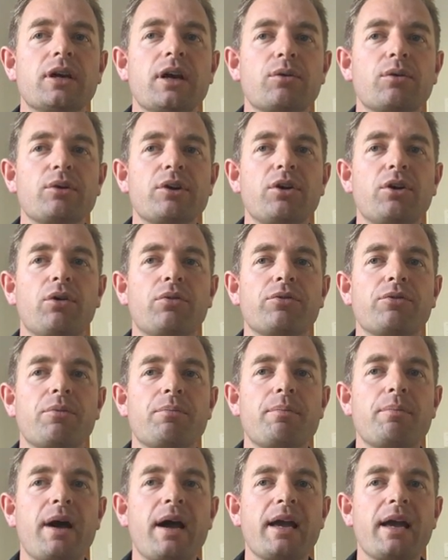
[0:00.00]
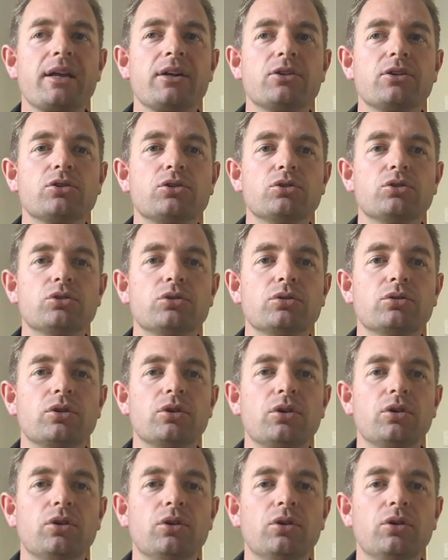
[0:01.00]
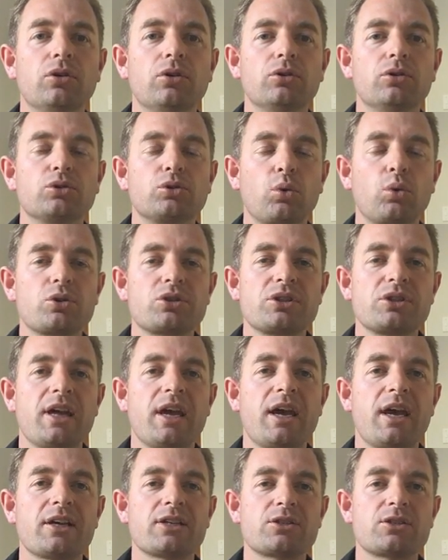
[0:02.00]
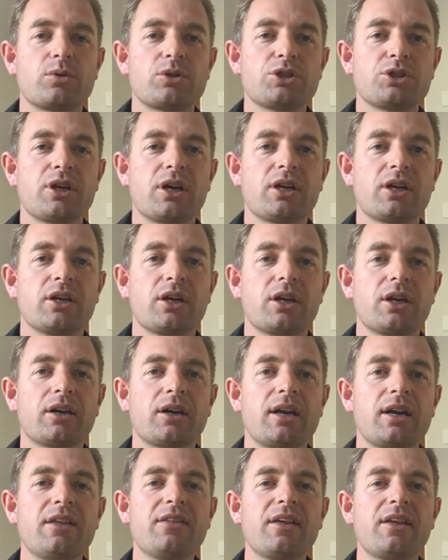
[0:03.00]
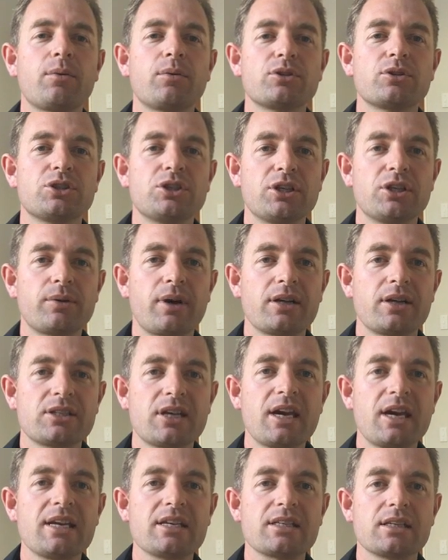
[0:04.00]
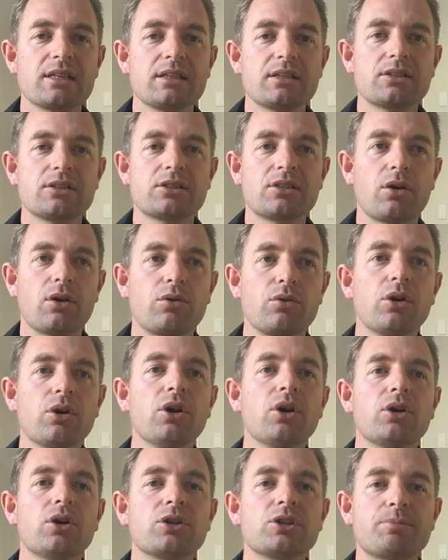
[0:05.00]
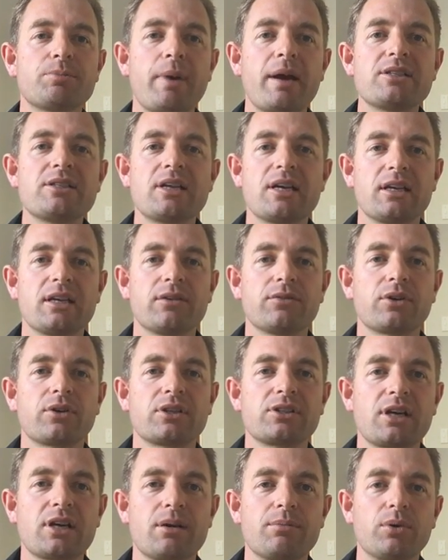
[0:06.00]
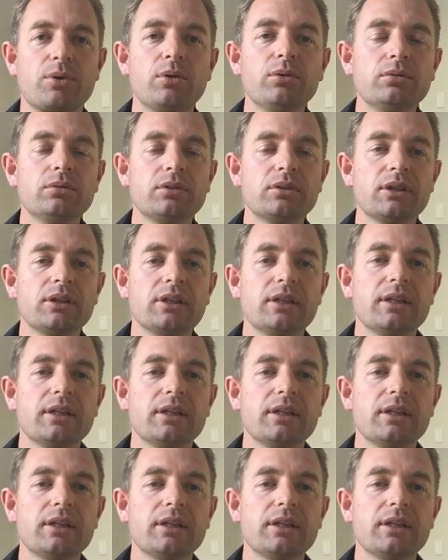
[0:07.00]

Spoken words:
get rid of the main draws in the house, which are anything which generates heat. So space heating, for example.